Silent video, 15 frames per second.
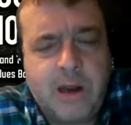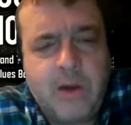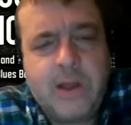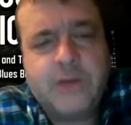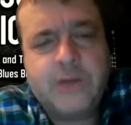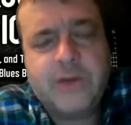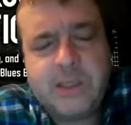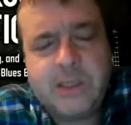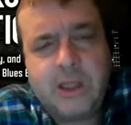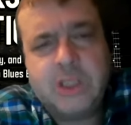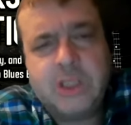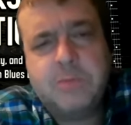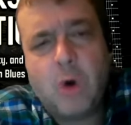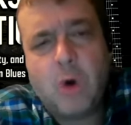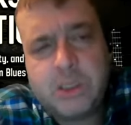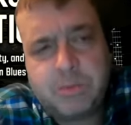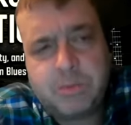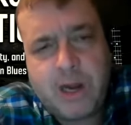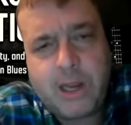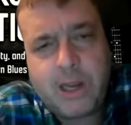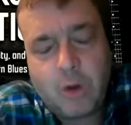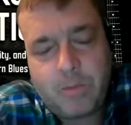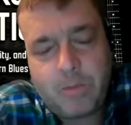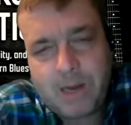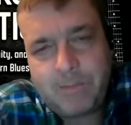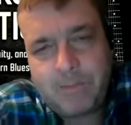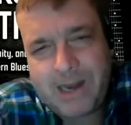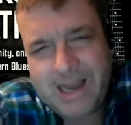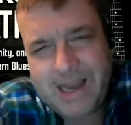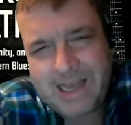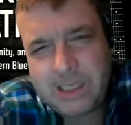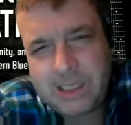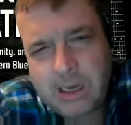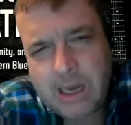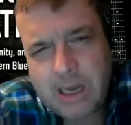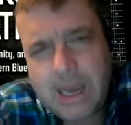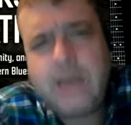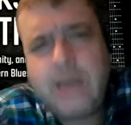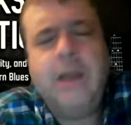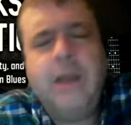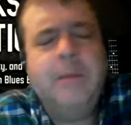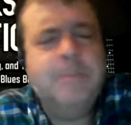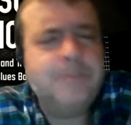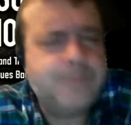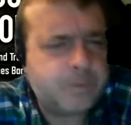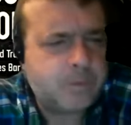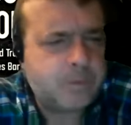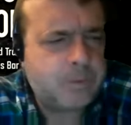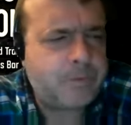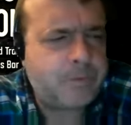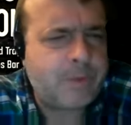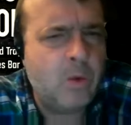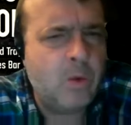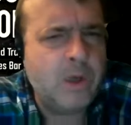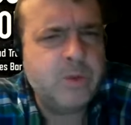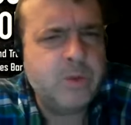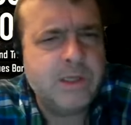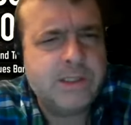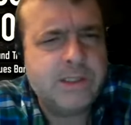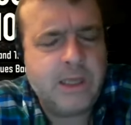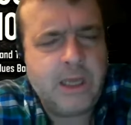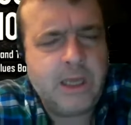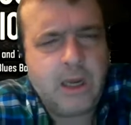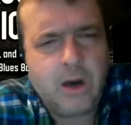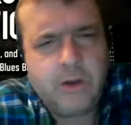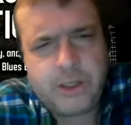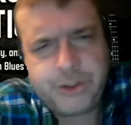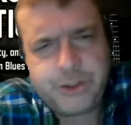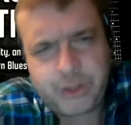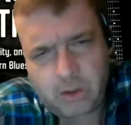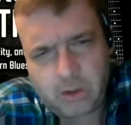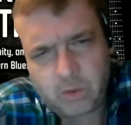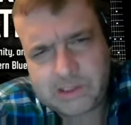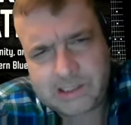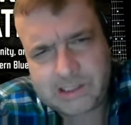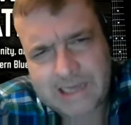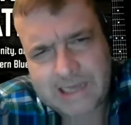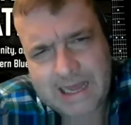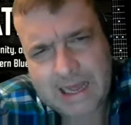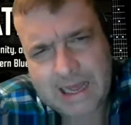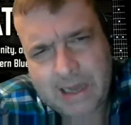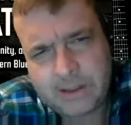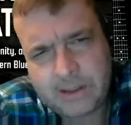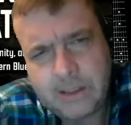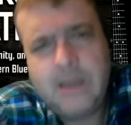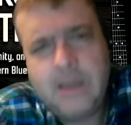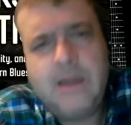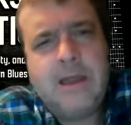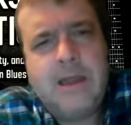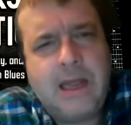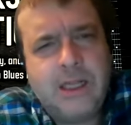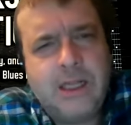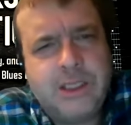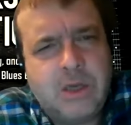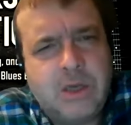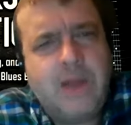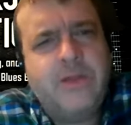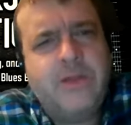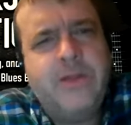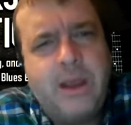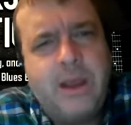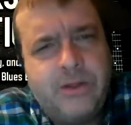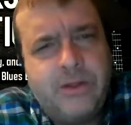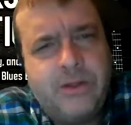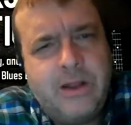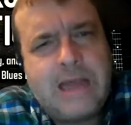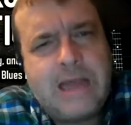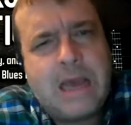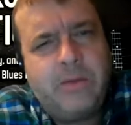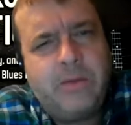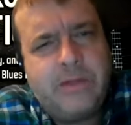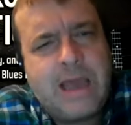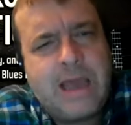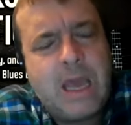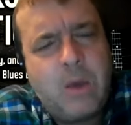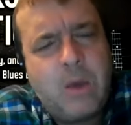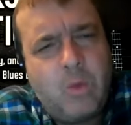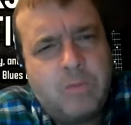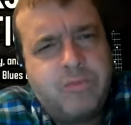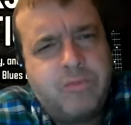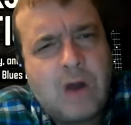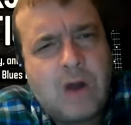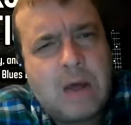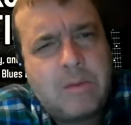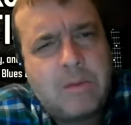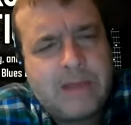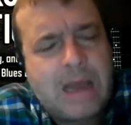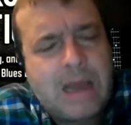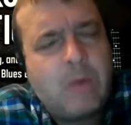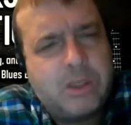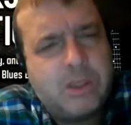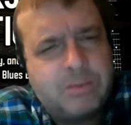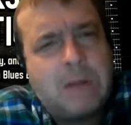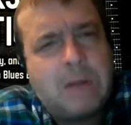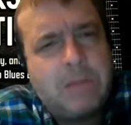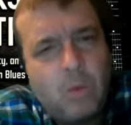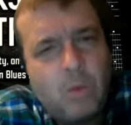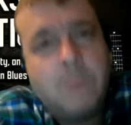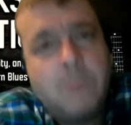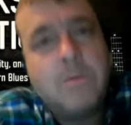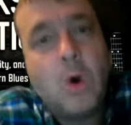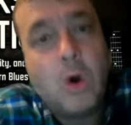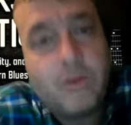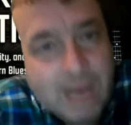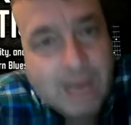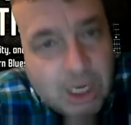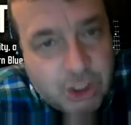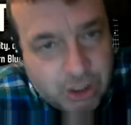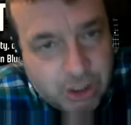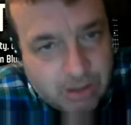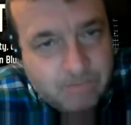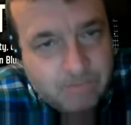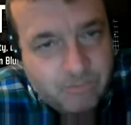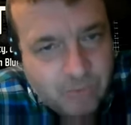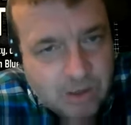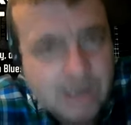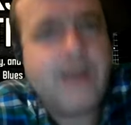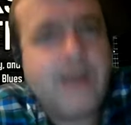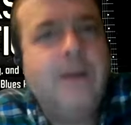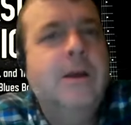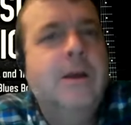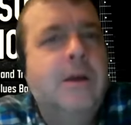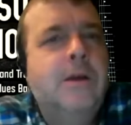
You know, interestingly, sports break opened up in 1990, which was the year that Gerald was attacked and so i think that that they were probably that was probably one motivation right